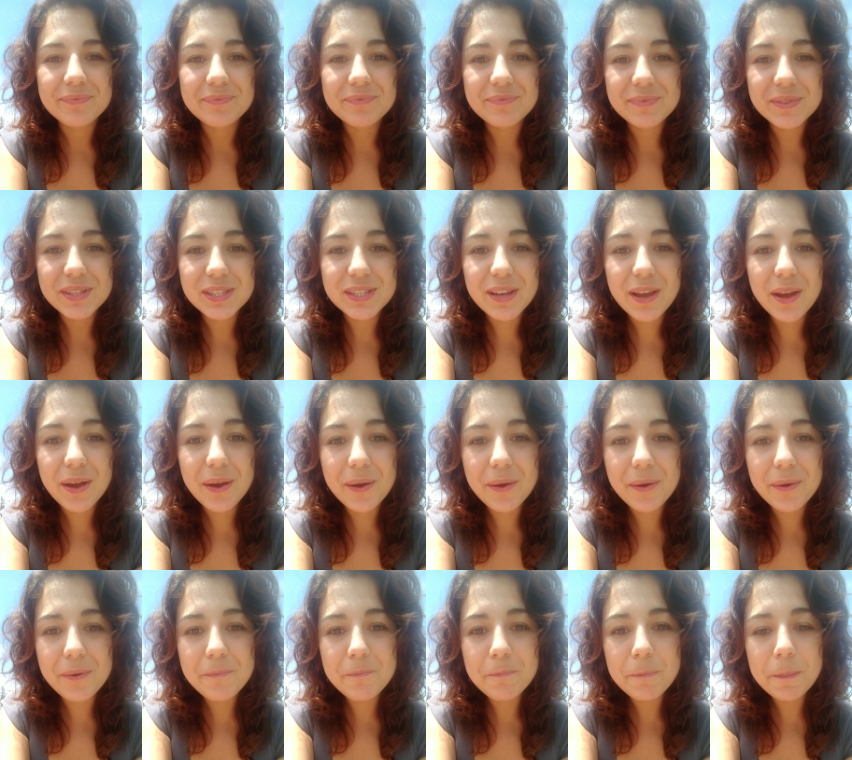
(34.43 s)
And so
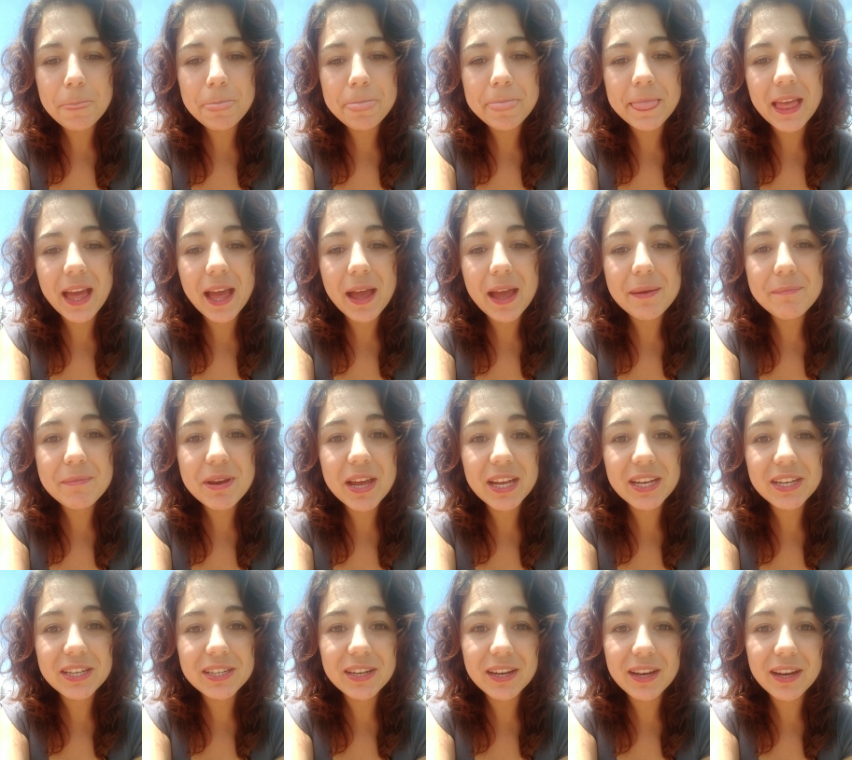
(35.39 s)
I'm
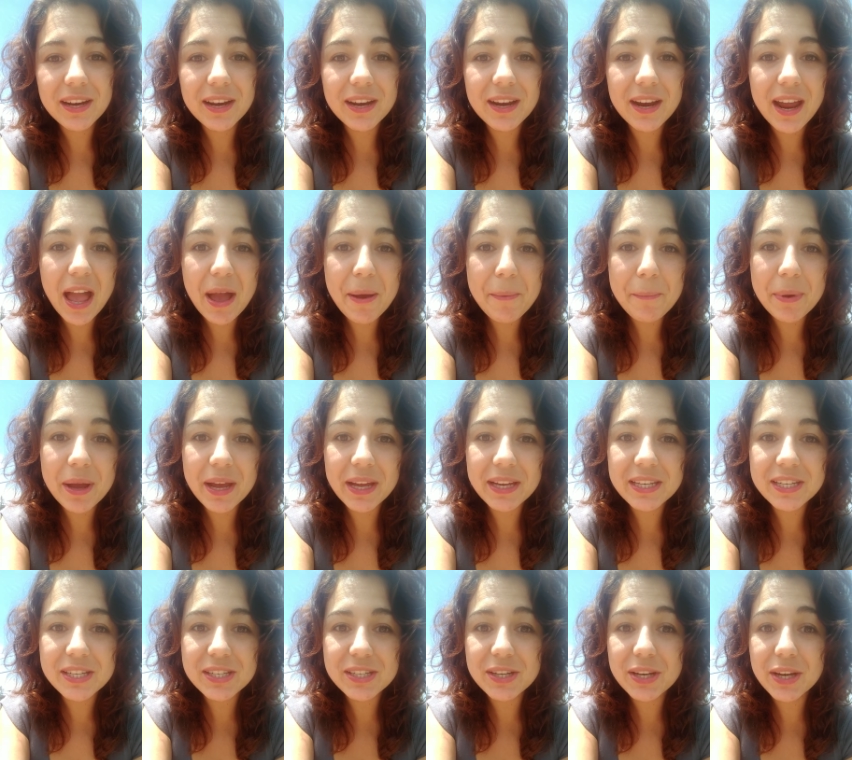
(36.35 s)
not sure how
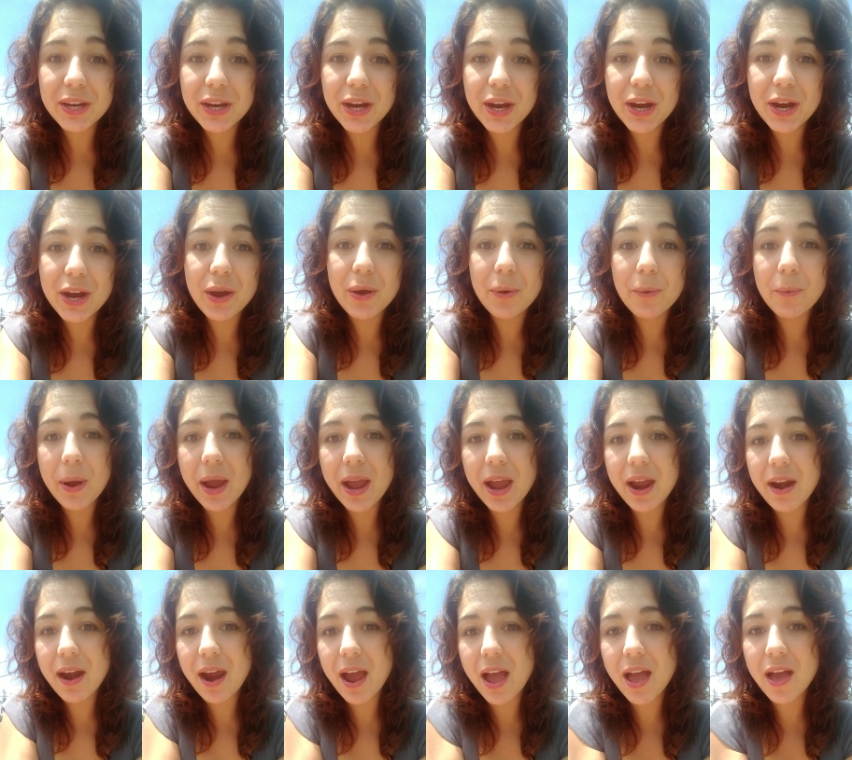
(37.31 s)
much you're
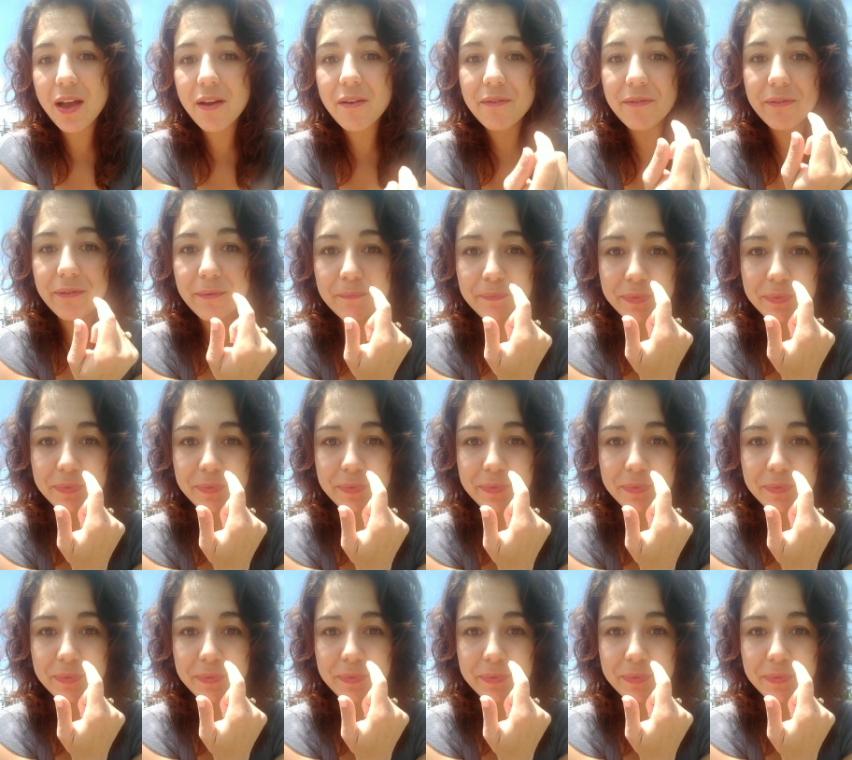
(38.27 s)
aware of,